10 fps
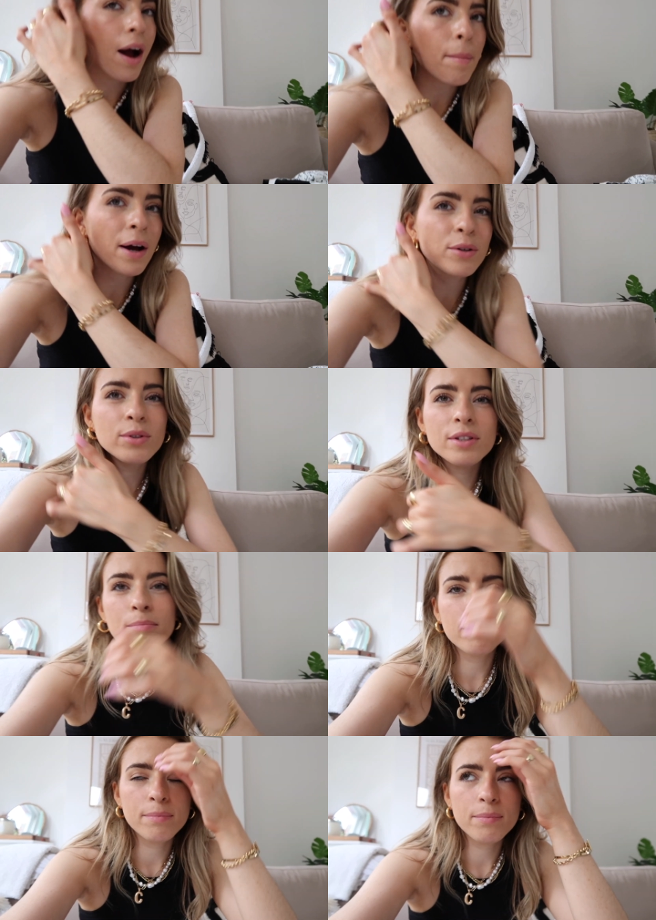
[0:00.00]
I might order
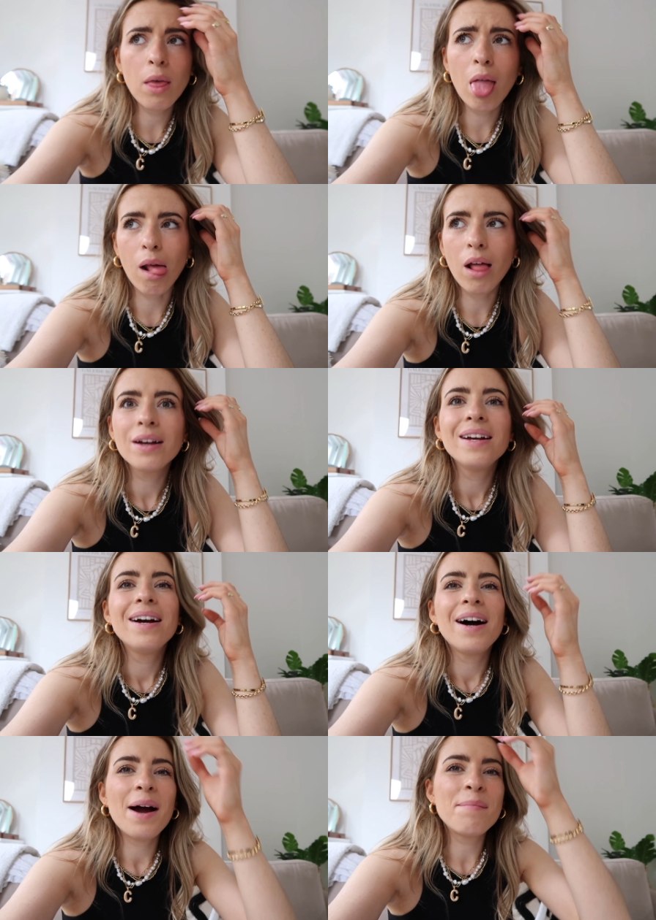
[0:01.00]

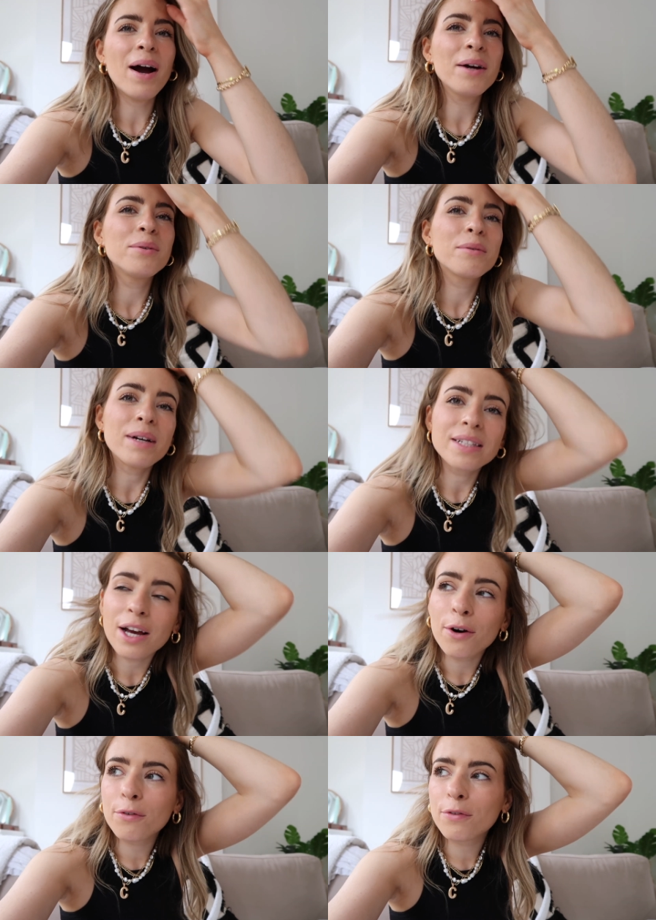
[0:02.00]
I might order
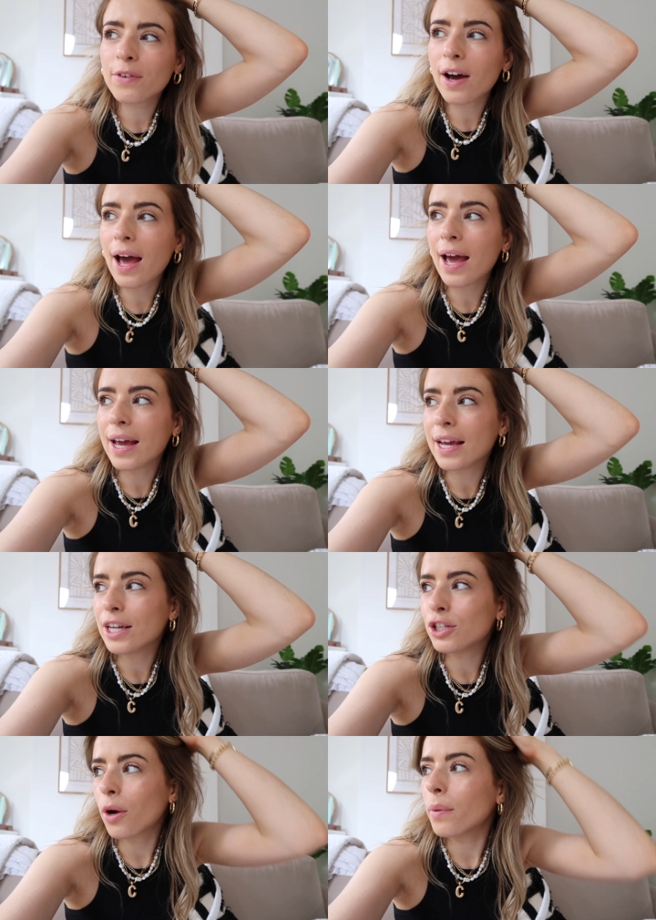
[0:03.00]
myself
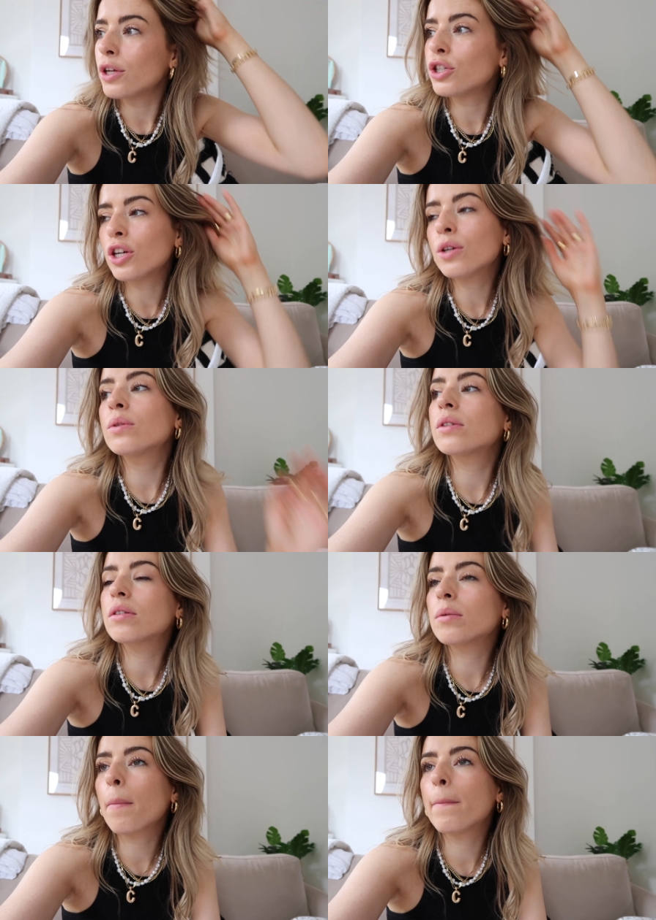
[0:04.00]
a Joe and the
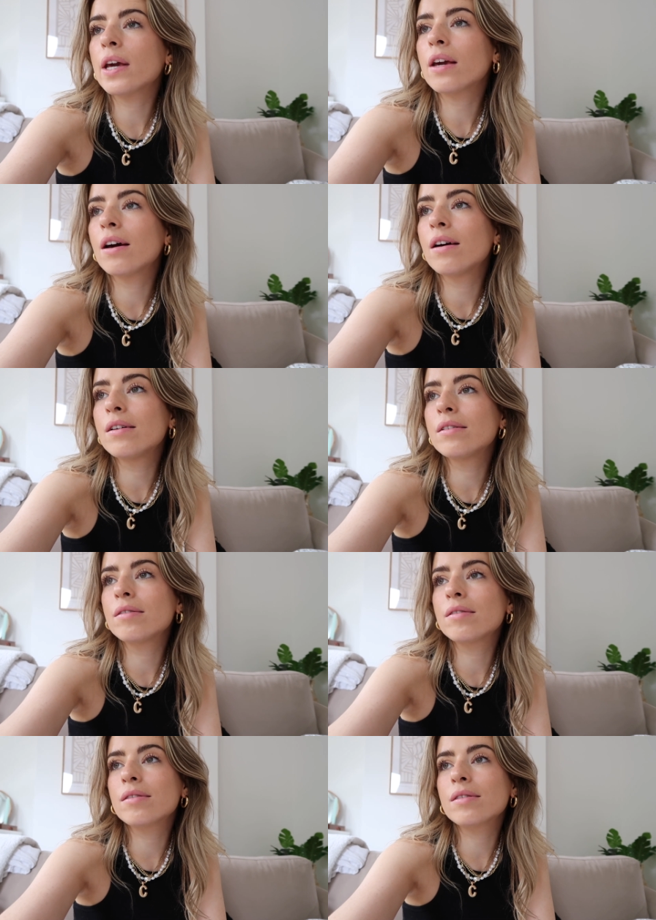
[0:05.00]
Juice
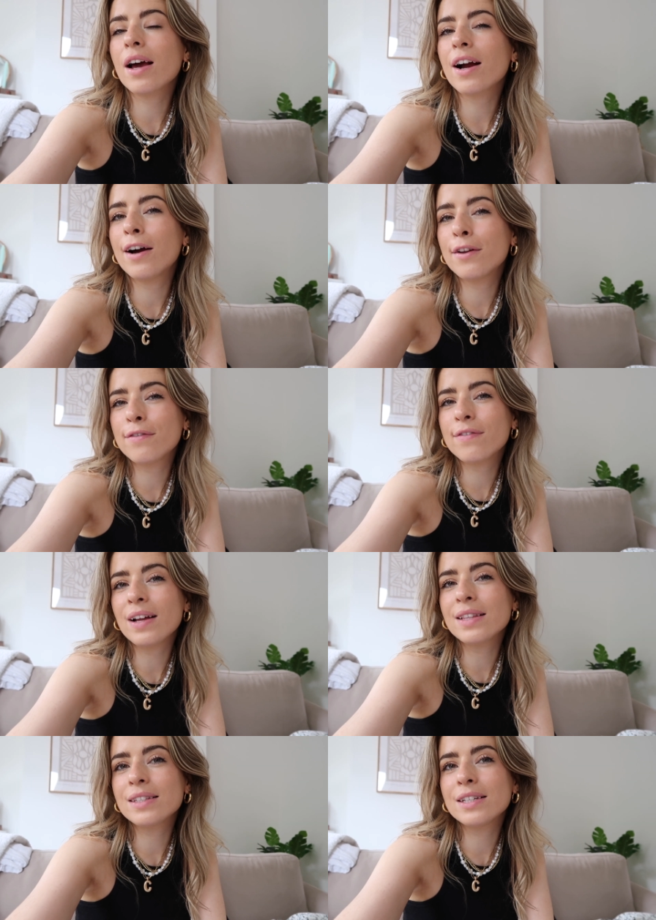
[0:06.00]
because I kind of
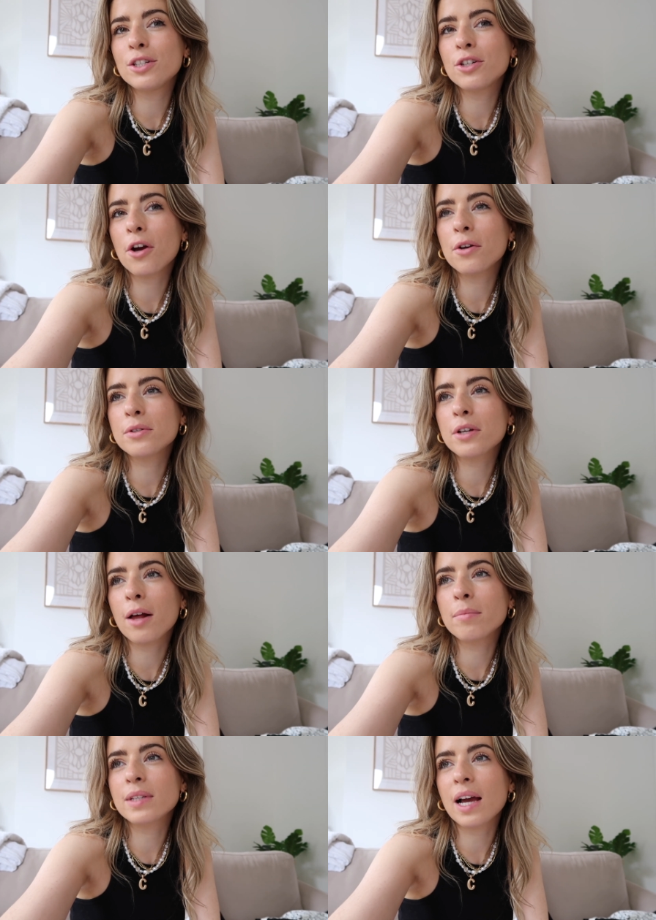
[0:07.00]
fancy a Joe's
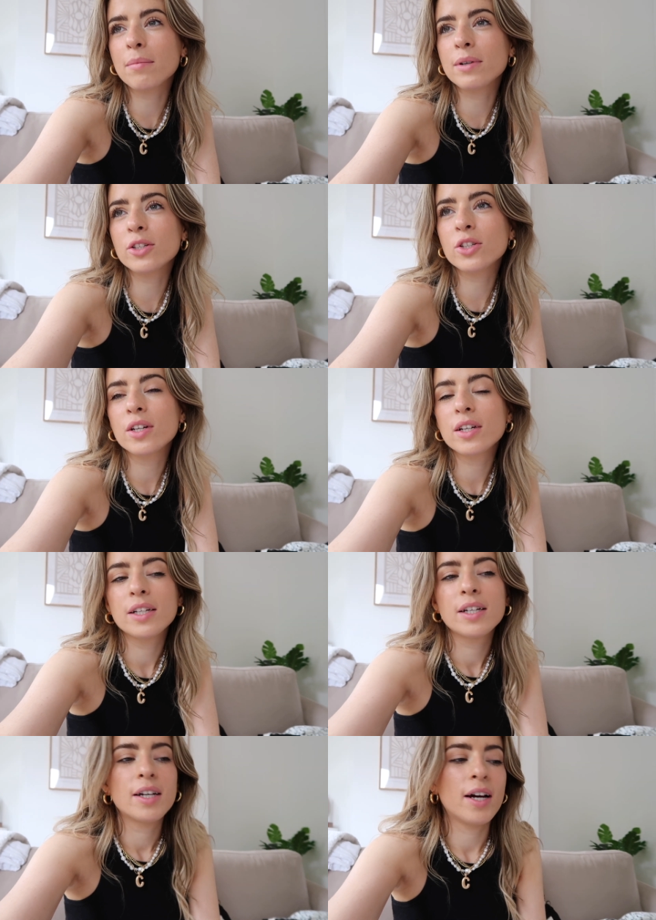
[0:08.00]
club sandwich,
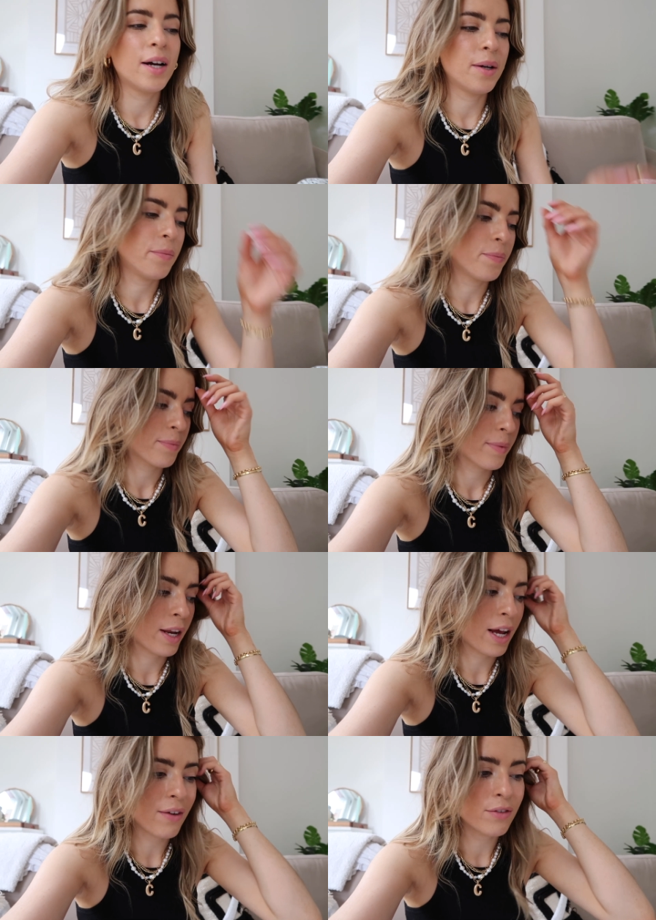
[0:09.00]
and
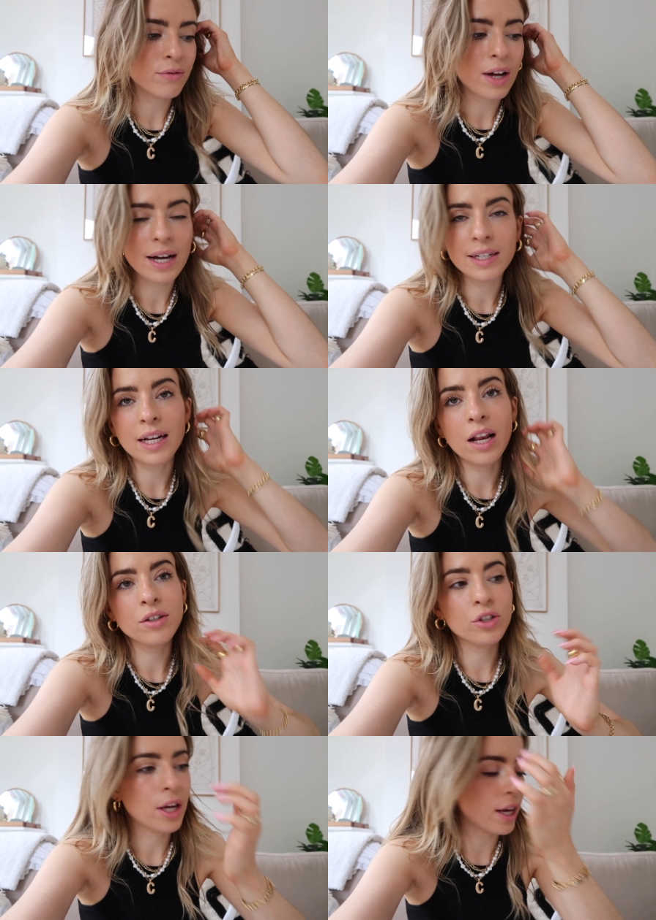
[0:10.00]
I haven't had any
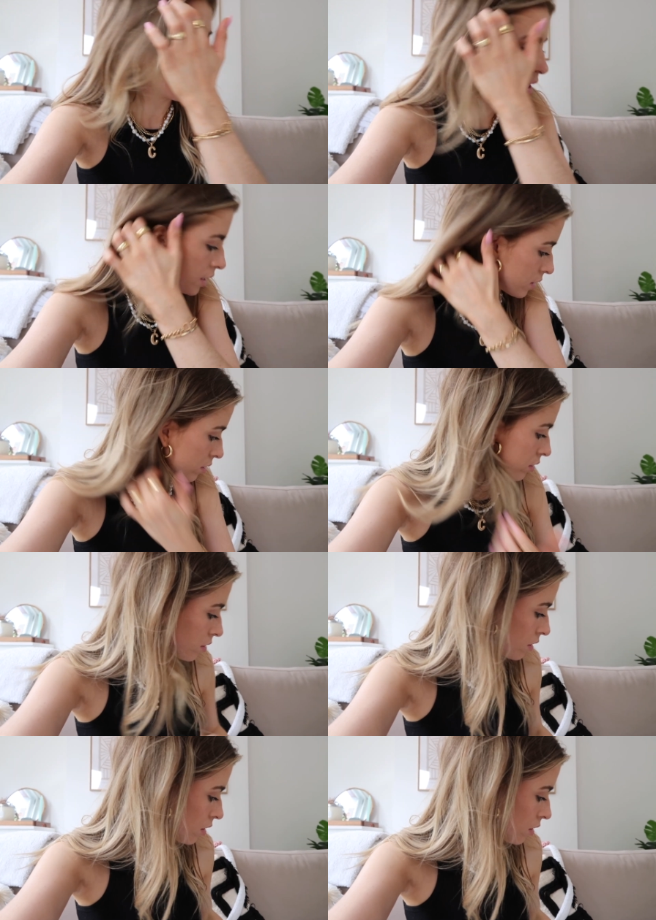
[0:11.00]
lunch yet, and it's